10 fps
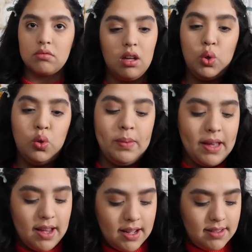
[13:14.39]
Cool
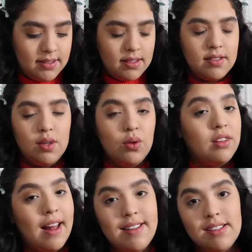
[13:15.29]
beans. So the
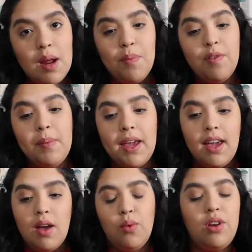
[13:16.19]
last step for
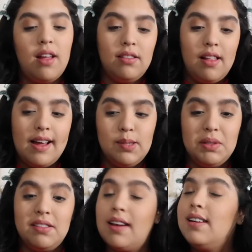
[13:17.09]
me, well, not the last, but
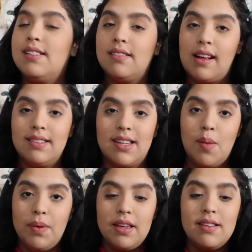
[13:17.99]
the second to last
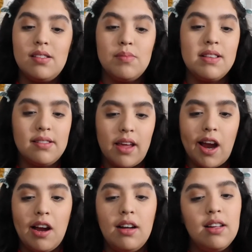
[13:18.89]
step is
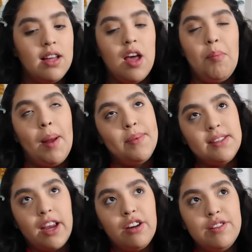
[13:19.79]
mascara. My
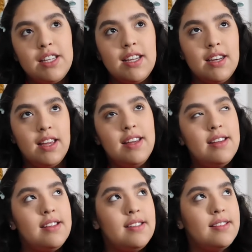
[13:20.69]
mascara routine
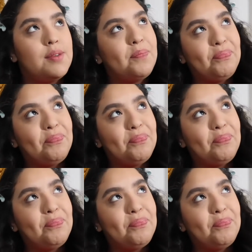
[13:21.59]
is